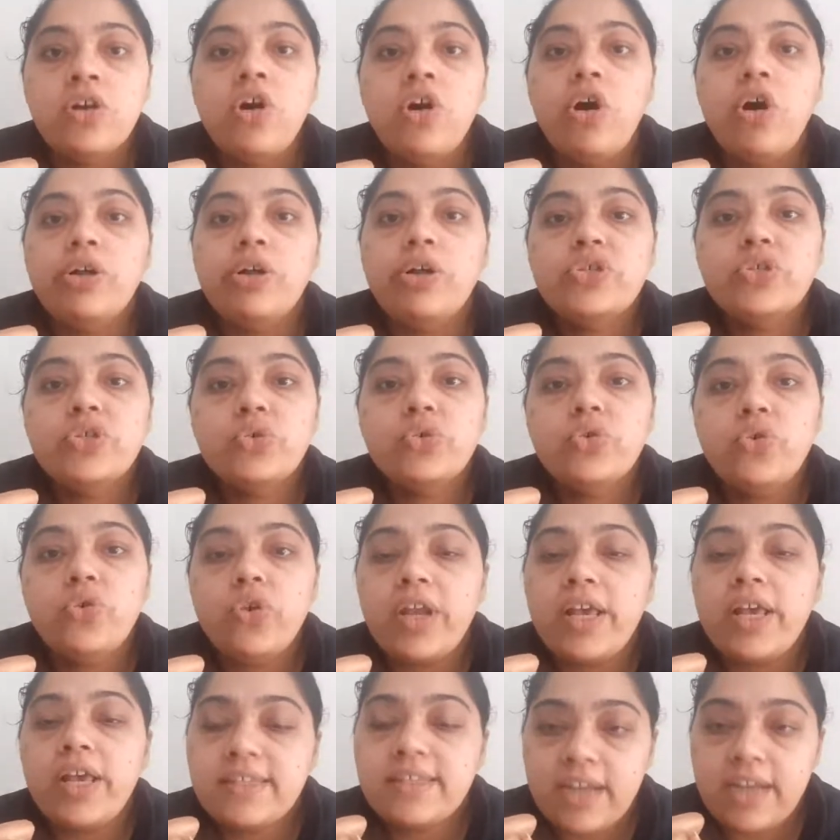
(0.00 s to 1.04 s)
also
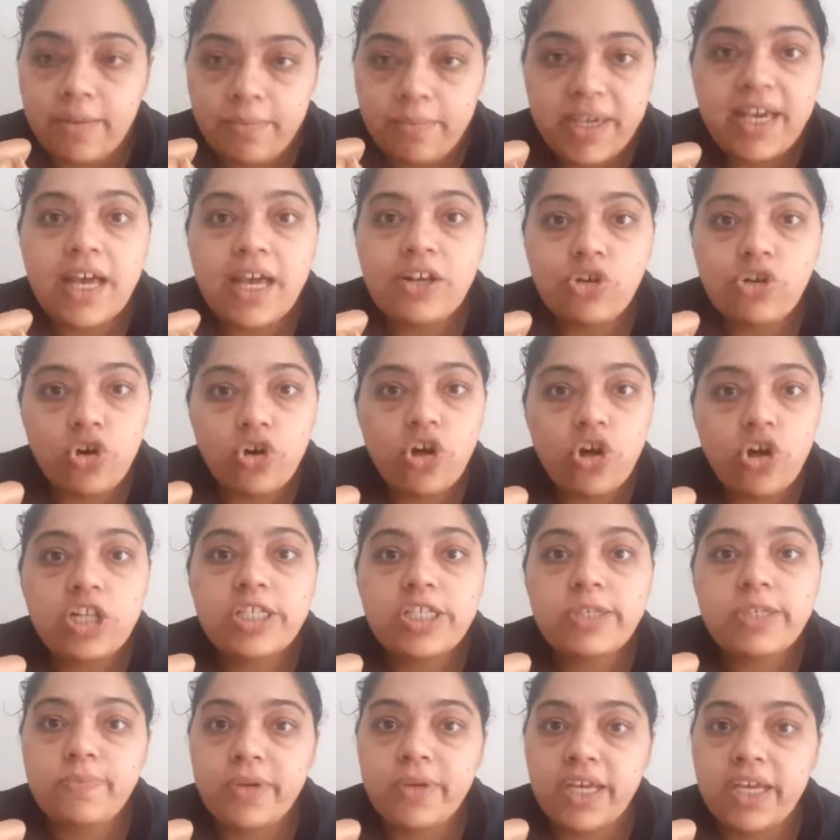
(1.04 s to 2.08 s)
known as rubbing alcohol
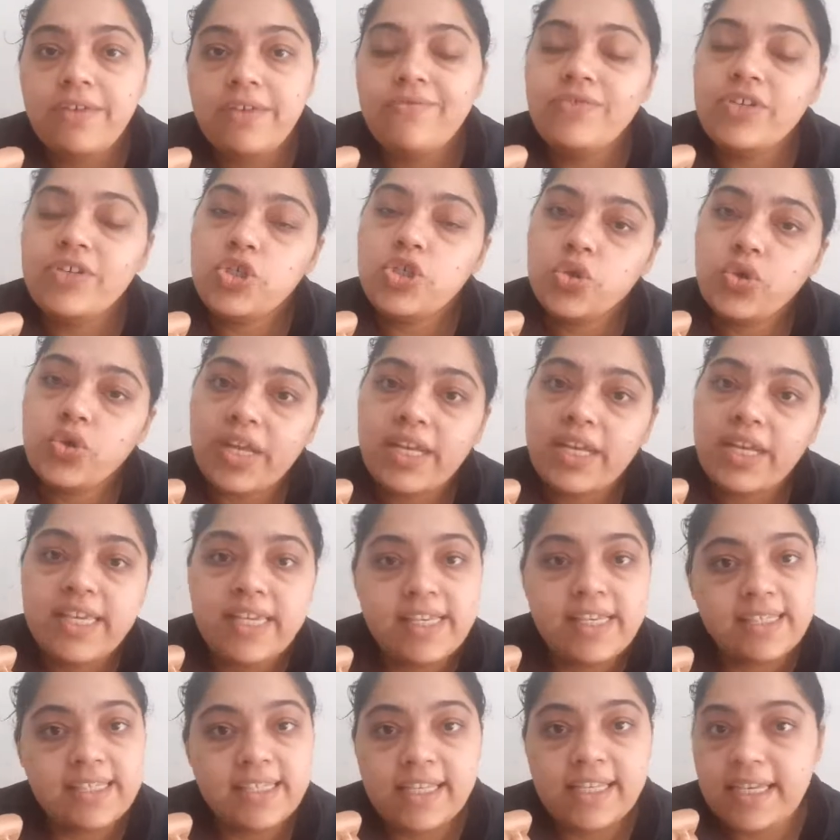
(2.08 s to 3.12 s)
spray, which you can
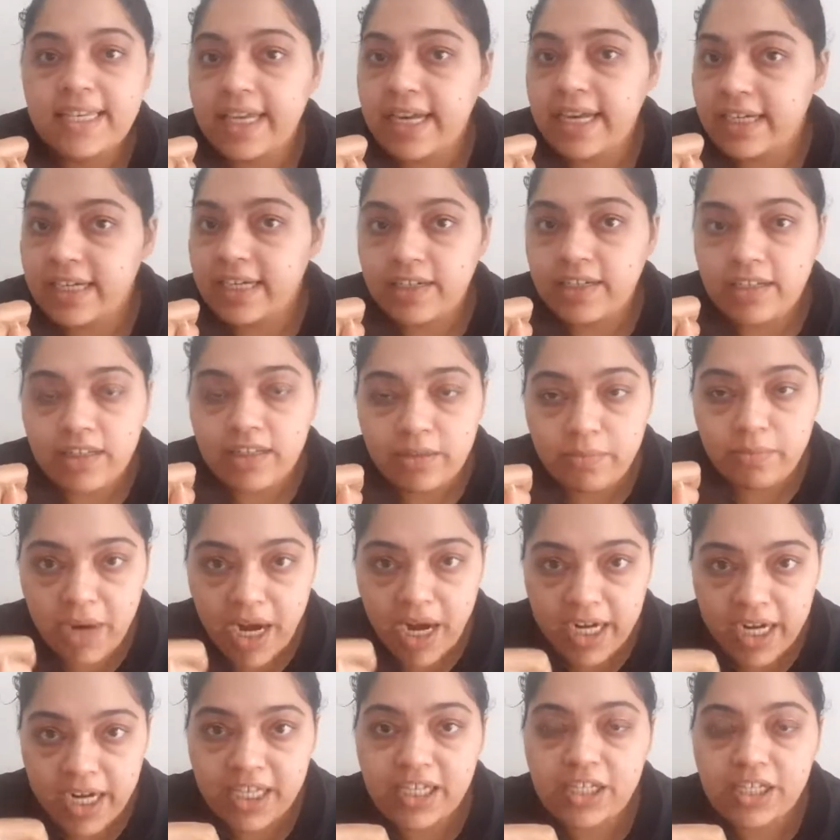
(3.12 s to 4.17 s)
easily get it in the
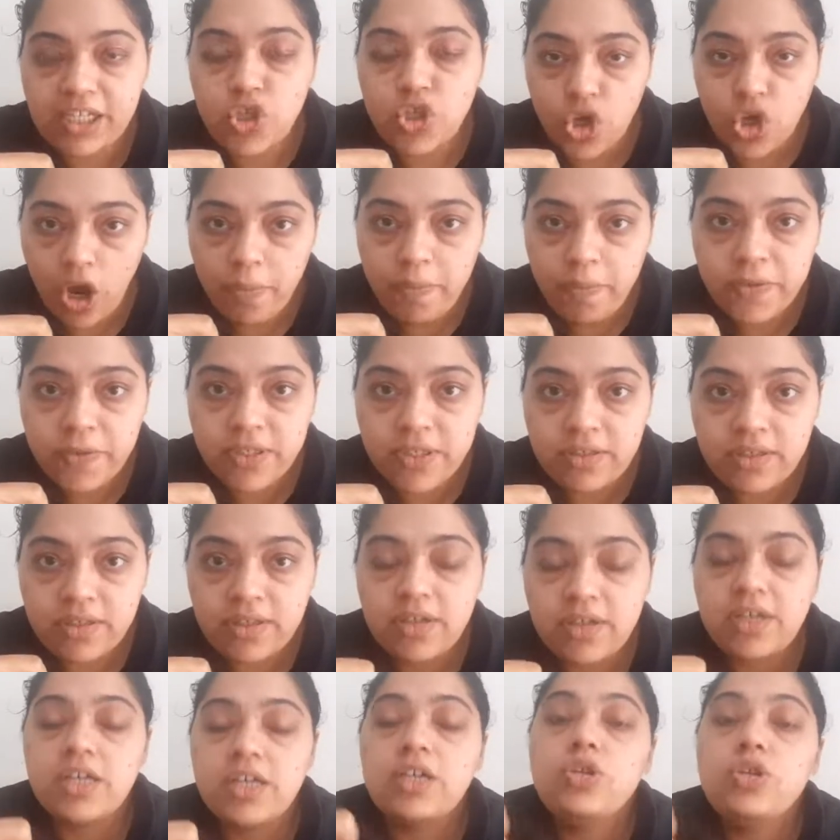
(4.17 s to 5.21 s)
medical
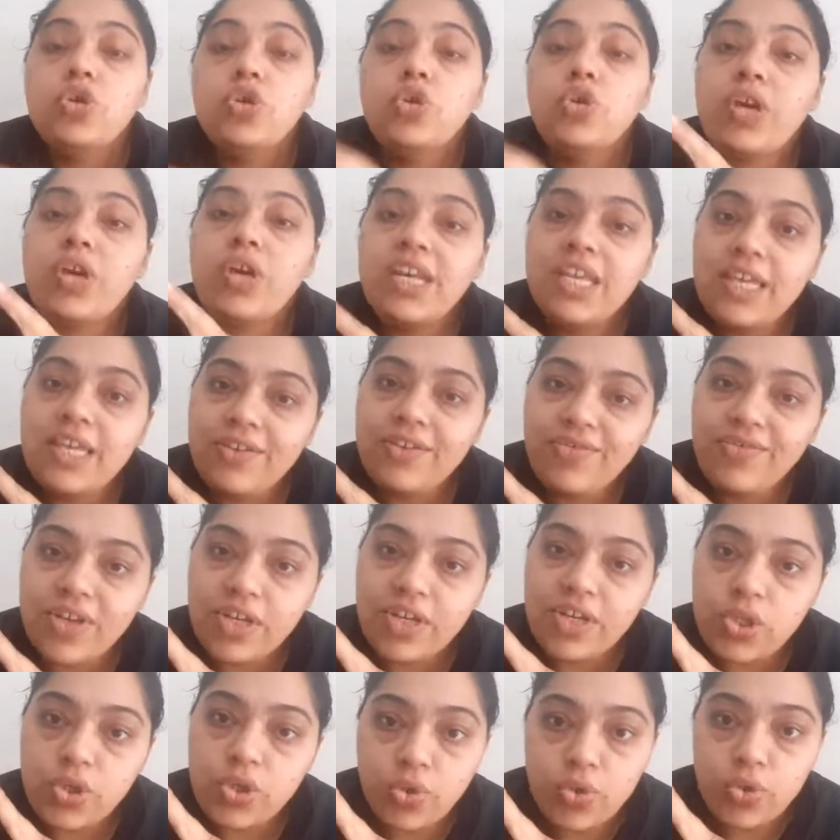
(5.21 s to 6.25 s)
shops. You can
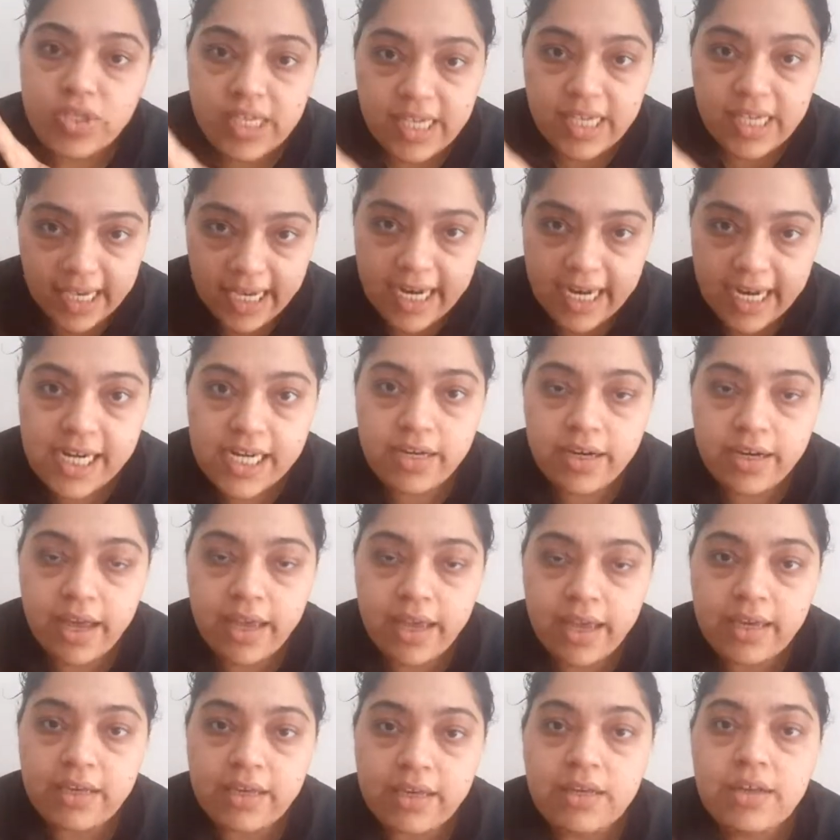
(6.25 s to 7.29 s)
even use hair
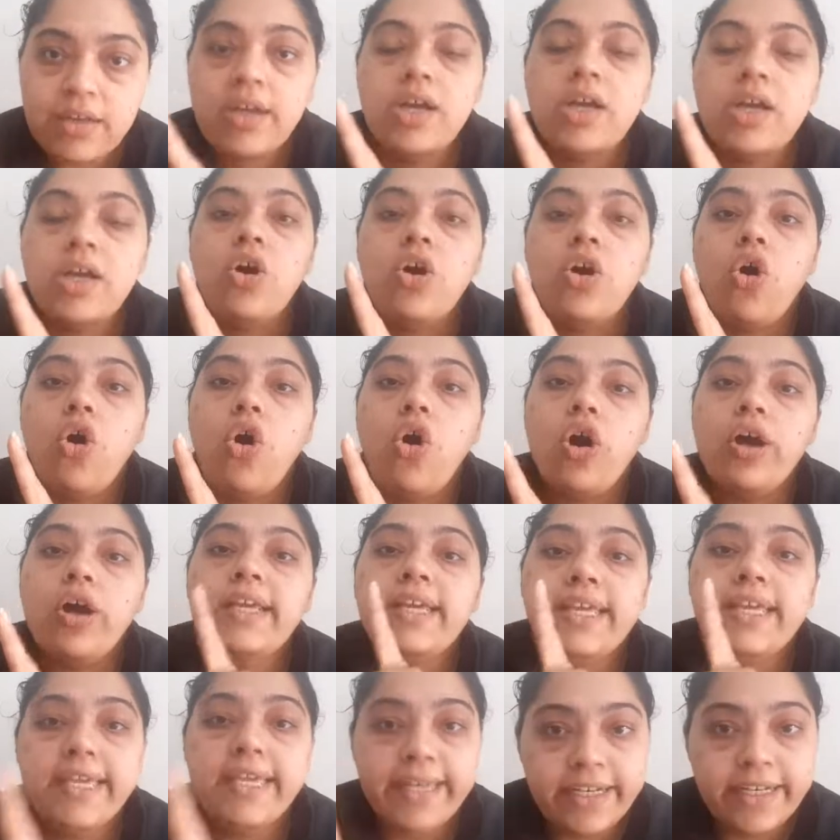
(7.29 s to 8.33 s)
dryer
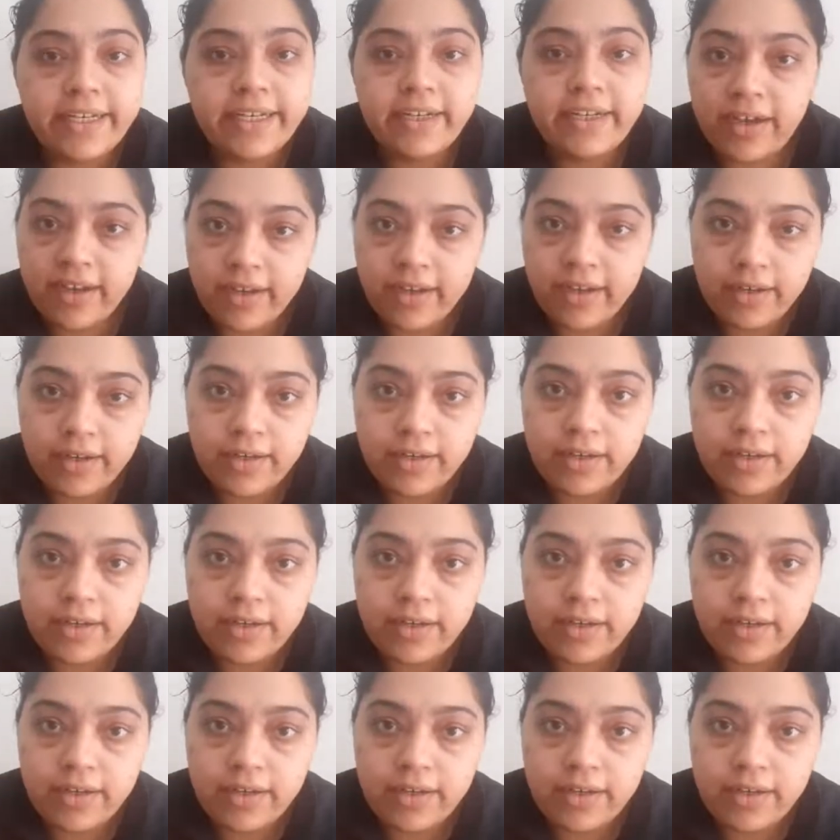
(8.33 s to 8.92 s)
or heat gun.